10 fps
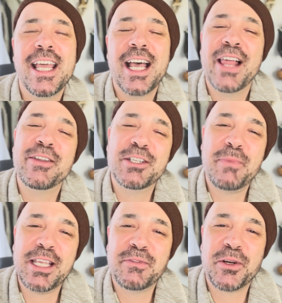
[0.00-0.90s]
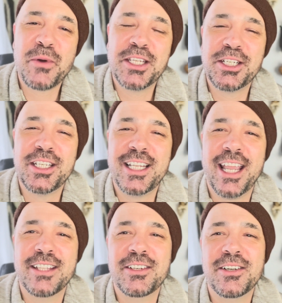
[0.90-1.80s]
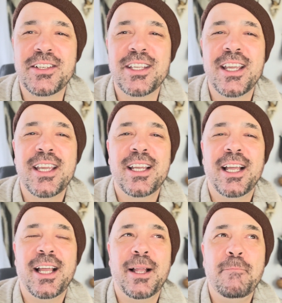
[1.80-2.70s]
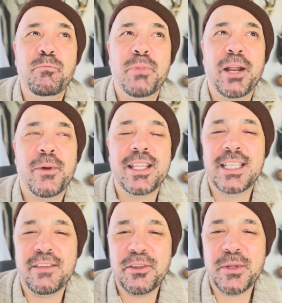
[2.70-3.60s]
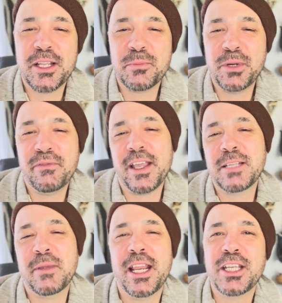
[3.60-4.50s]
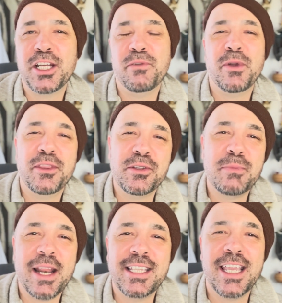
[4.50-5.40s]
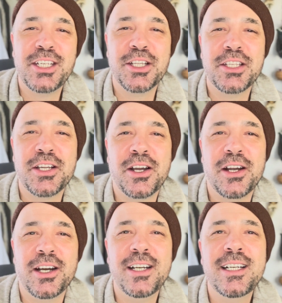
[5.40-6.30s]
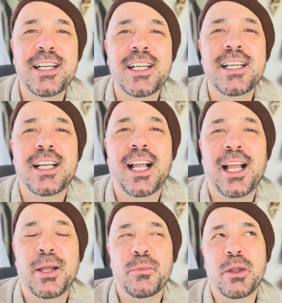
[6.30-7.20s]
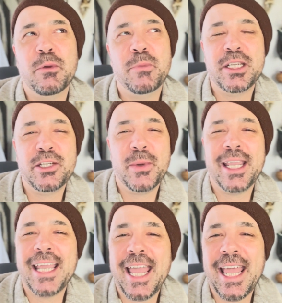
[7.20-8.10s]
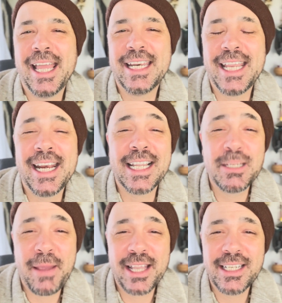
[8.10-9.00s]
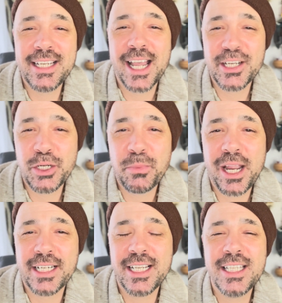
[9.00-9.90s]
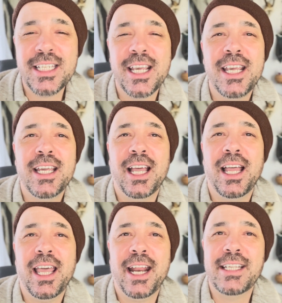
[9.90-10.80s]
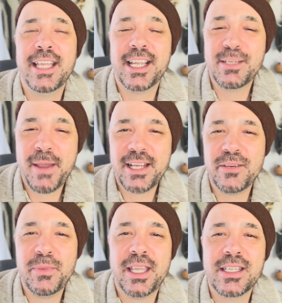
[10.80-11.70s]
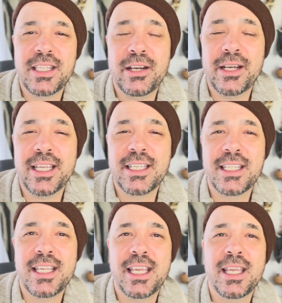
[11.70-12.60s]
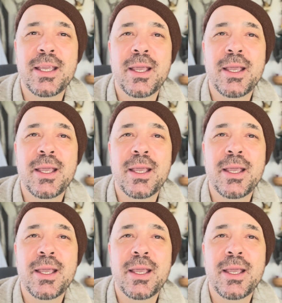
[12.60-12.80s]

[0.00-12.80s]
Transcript: there's space for questions and answers. But I wanted to give you a little brief explanation of what those meditations are. We will be doing an expanded gassho practice, and I say expanded because there is the